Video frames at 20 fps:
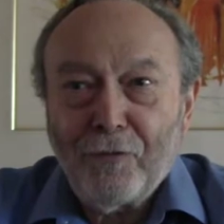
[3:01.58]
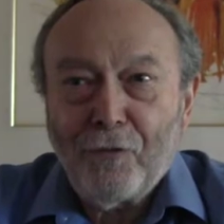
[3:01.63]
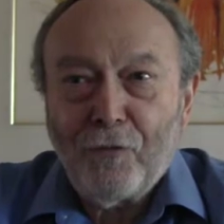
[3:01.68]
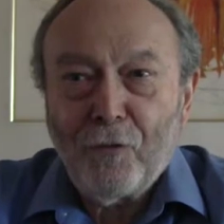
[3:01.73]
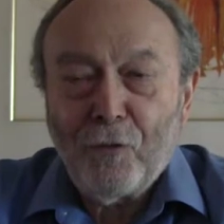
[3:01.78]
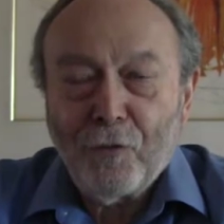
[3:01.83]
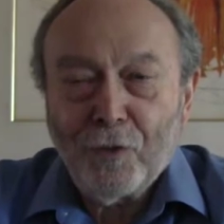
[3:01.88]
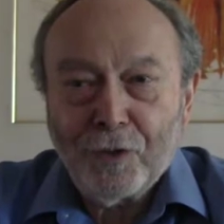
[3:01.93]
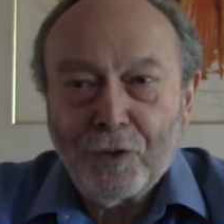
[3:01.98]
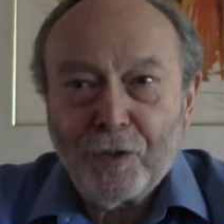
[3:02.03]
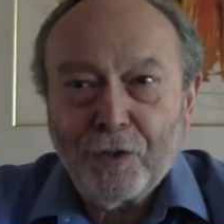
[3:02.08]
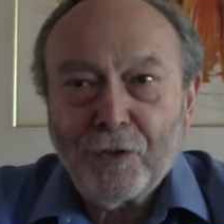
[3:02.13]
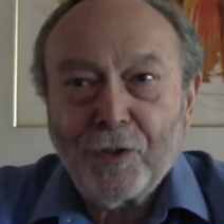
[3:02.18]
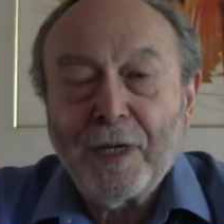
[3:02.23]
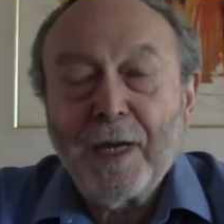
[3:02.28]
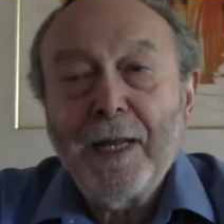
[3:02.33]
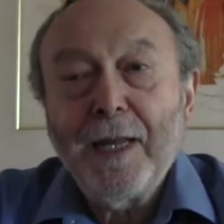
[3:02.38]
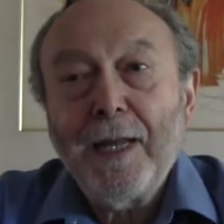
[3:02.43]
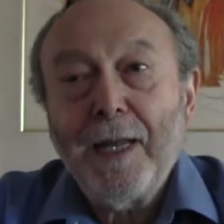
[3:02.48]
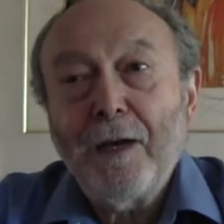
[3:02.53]
forward to it.
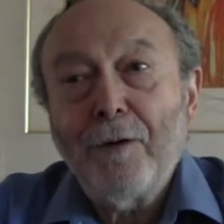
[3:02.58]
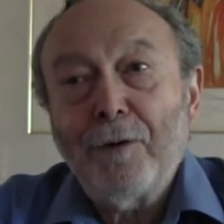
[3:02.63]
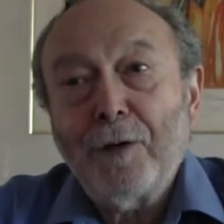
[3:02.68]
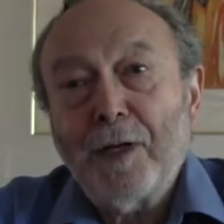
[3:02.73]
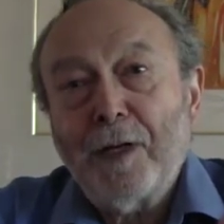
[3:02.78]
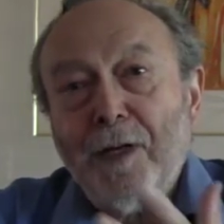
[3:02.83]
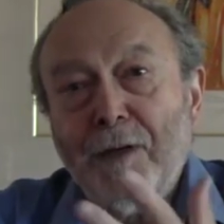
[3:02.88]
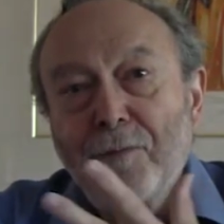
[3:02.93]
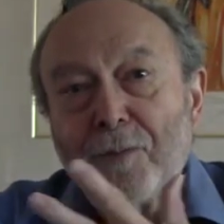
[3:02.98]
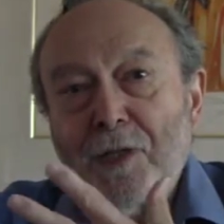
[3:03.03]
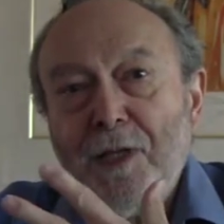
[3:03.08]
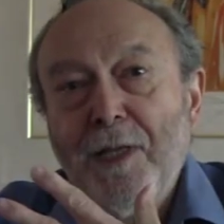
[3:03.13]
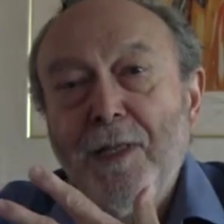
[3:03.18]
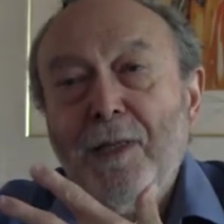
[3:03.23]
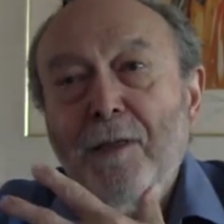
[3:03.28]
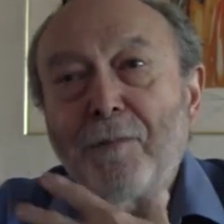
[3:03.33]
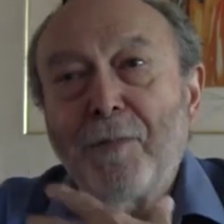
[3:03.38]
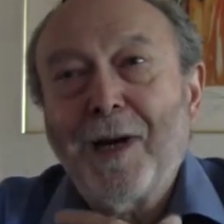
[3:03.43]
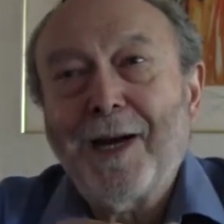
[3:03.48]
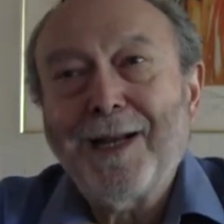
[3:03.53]
And when it comes in,
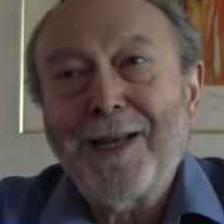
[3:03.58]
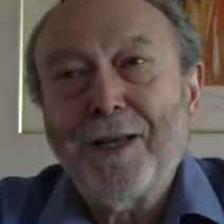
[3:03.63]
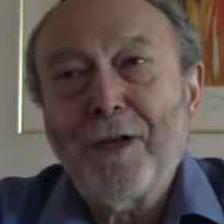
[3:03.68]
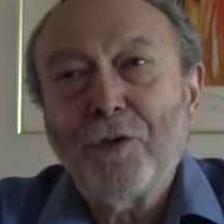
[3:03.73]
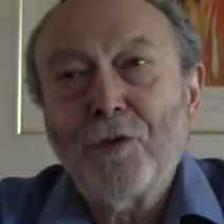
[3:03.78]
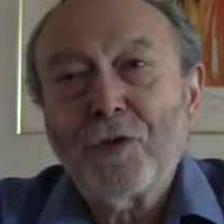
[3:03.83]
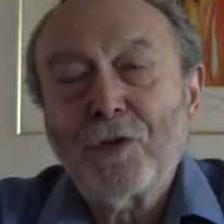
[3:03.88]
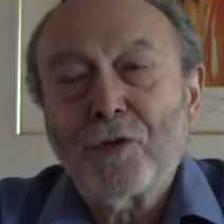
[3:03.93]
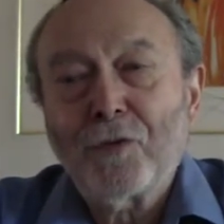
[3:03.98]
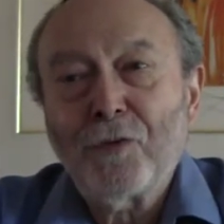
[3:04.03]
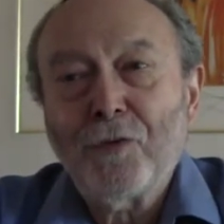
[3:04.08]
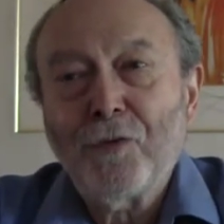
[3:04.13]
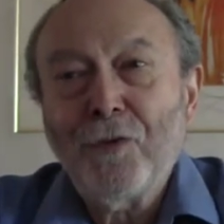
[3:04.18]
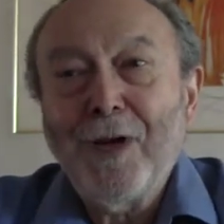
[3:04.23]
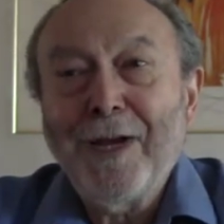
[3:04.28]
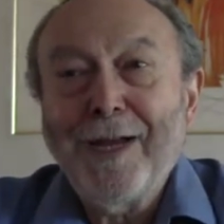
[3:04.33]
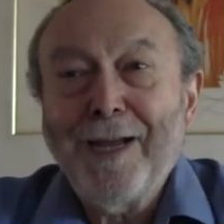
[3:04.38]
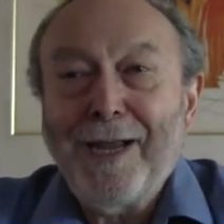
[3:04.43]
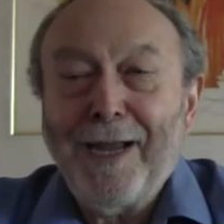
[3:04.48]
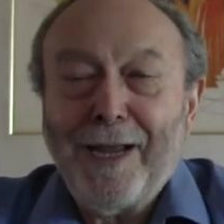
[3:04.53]
the body goes through
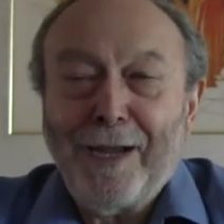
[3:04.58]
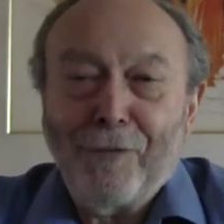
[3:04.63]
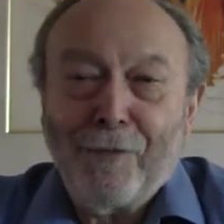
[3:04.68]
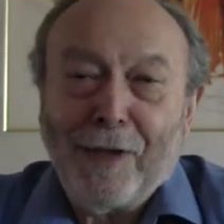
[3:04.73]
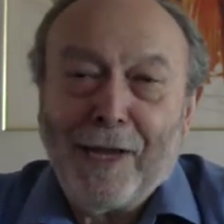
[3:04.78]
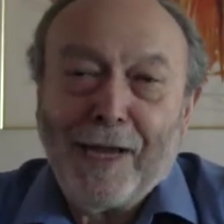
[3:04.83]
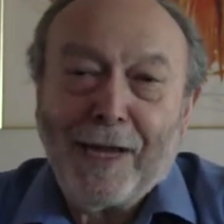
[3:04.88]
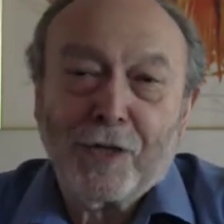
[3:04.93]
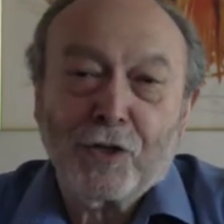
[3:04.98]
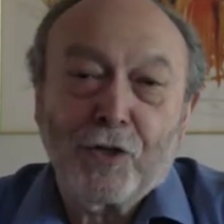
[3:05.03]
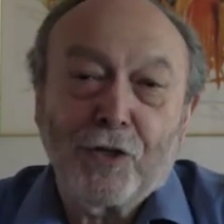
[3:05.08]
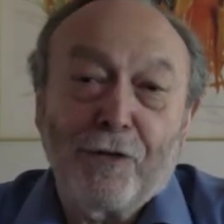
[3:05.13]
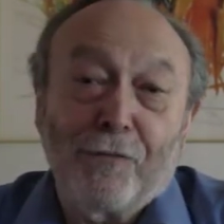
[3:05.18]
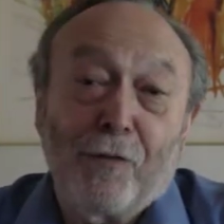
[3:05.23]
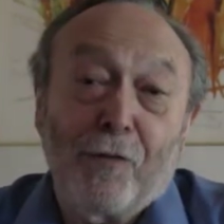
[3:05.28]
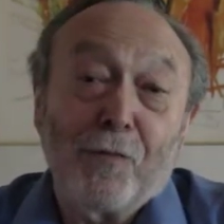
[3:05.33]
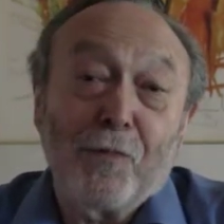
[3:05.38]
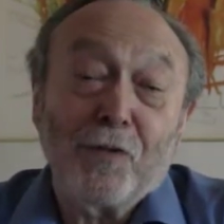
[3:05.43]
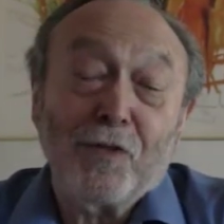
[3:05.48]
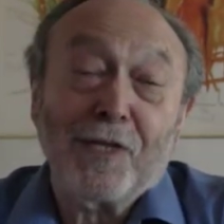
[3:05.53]
a reaction of
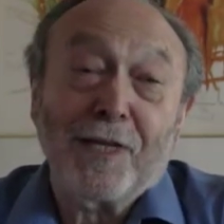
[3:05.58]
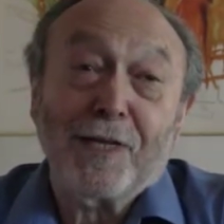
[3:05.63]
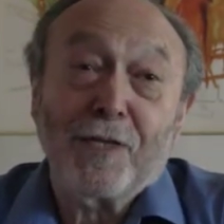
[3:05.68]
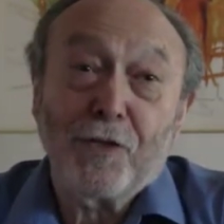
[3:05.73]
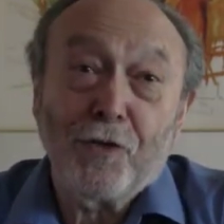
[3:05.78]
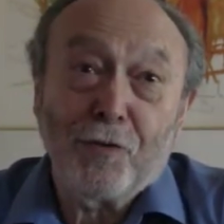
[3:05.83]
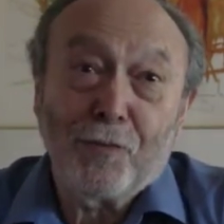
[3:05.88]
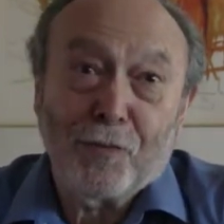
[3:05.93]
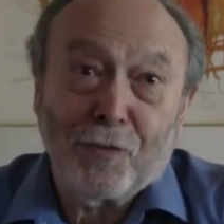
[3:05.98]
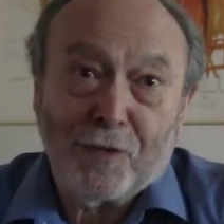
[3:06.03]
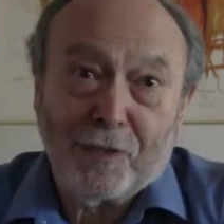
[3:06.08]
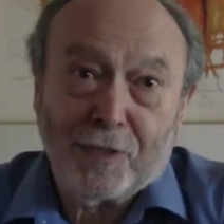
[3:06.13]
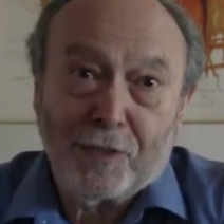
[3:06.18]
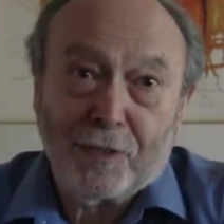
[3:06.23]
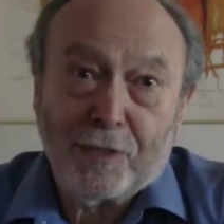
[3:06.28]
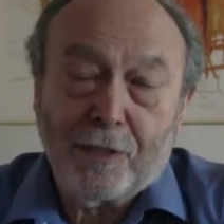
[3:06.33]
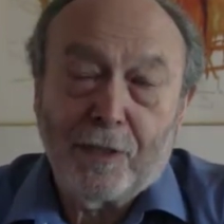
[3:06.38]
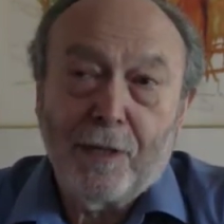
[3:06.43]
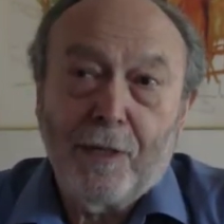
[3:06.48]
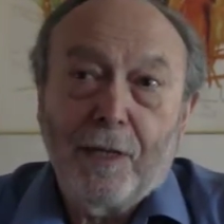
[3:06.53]
almost
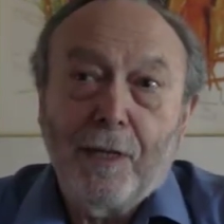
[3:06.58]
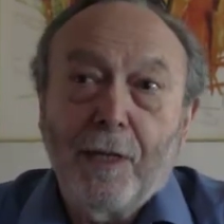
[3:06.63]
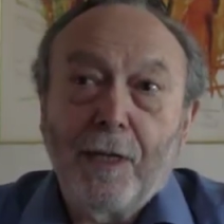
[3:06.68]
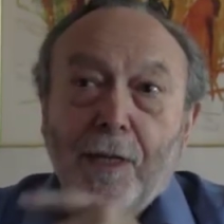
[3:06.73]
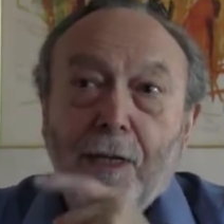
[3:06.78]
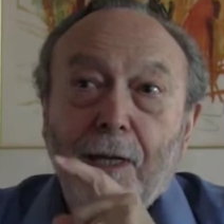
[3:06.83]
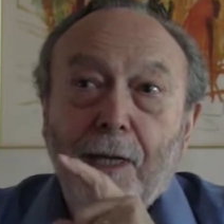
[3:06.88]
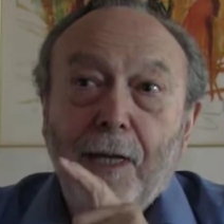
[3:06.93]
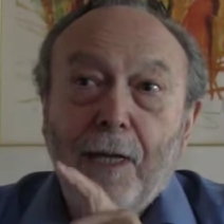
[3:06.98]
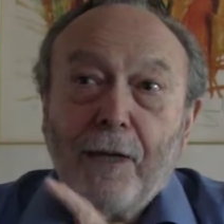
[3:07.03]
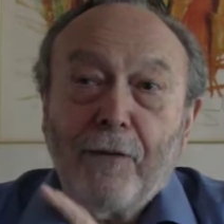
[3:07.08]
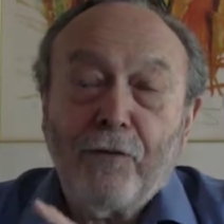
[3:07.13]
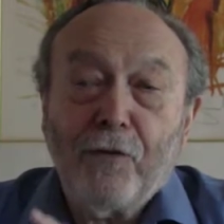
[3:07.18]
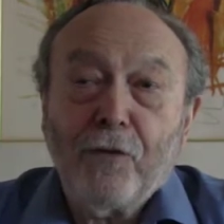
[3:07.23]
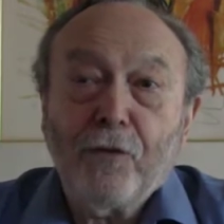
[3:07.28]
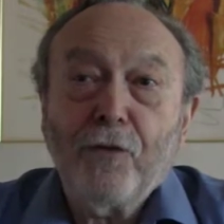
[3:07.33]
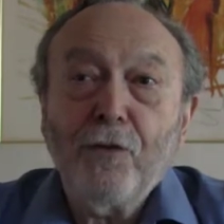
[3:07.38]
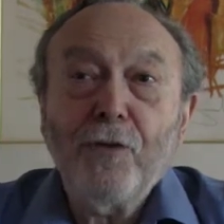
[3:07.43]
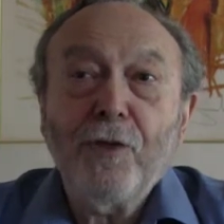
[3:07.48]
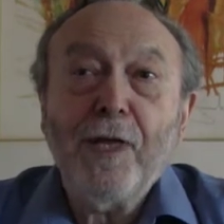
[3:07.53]
exuberance. If
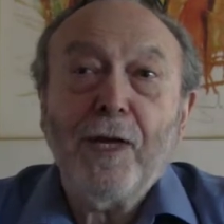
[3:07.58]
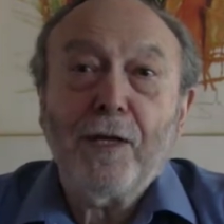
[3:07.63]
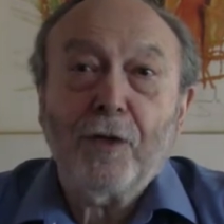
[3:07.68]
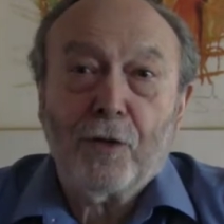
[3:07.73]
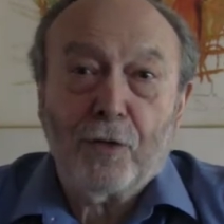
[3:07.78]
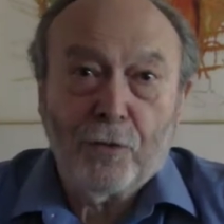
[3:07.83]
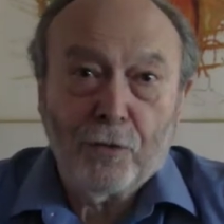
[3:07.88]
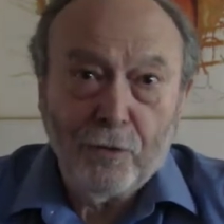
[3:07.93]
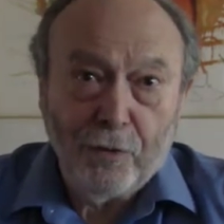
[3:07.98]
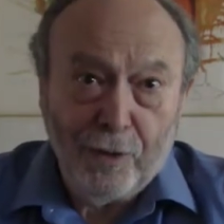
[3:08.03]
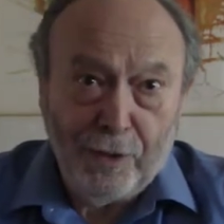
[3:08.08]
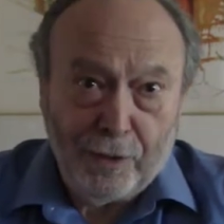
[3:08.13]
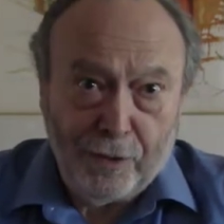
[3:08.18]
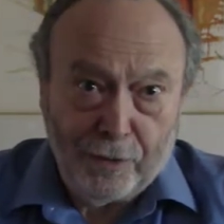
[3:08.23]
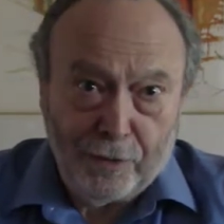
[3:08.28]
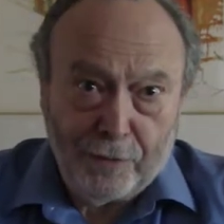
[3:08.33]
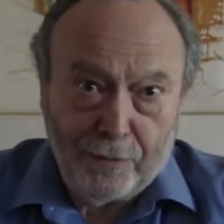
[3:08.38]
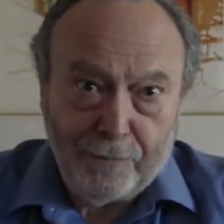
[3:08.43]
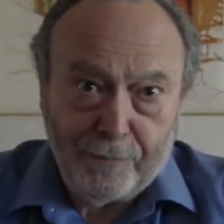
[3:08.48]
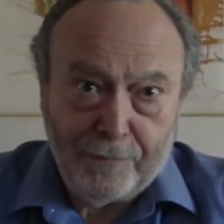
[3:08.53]
you do that
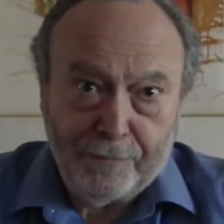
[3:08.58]
earlier,